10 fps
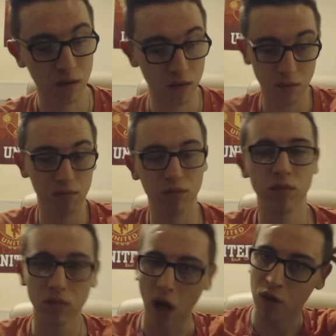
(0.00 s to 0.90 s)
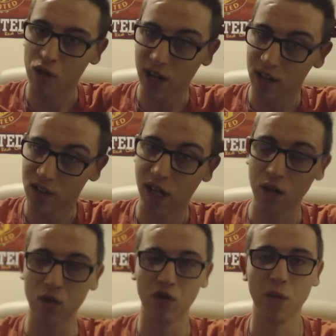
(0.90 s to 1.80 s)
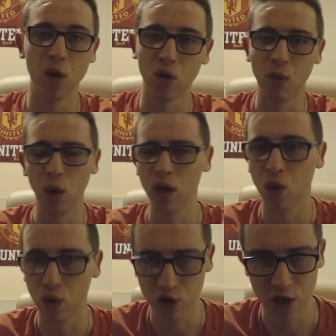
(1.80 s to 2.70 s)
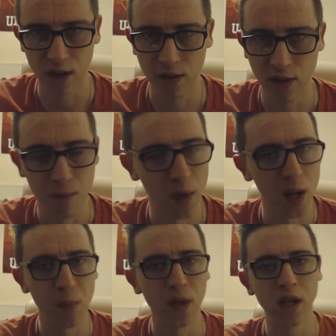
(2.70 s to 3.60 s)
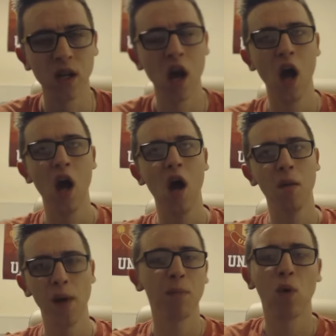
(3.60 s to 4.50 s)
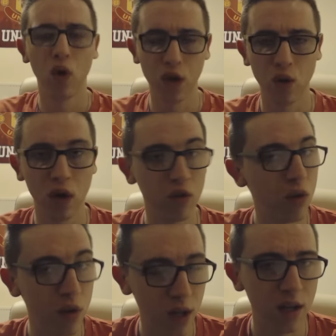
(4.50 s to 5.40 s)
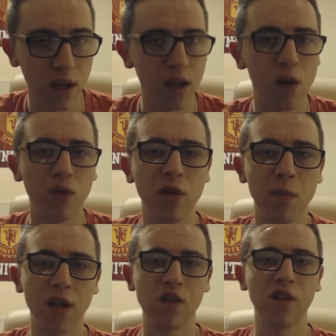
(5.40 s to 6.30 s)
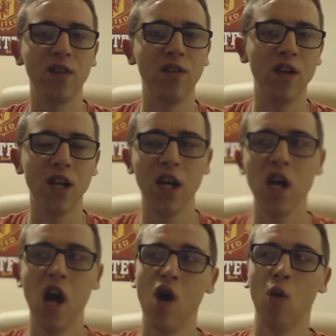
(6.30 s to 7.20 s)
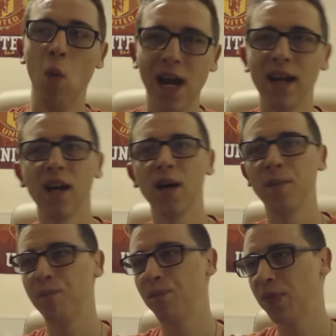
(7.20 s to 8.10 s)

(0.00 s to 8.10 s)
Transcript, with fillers: uh, I reckon Diego Simeone will go to Chelsea, in my opinion. Pep Guardiola's already announced at Manchester City. Wenger,